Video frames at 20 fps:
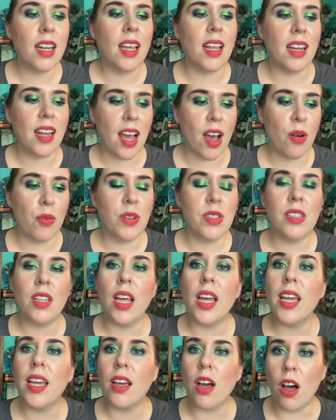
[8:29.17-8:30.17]
and now it's
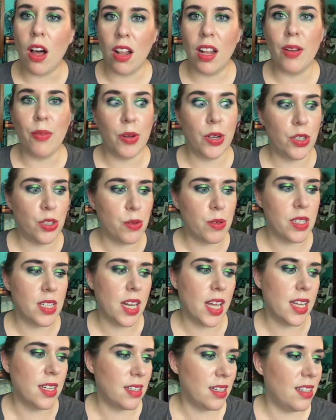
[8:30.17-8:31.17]
like all I want to do is
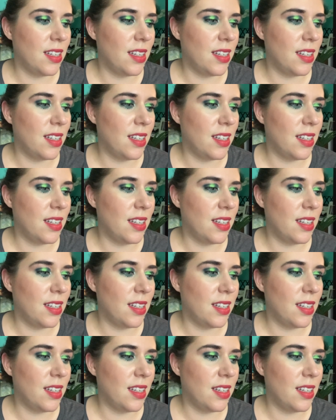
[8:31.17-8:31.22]
knit.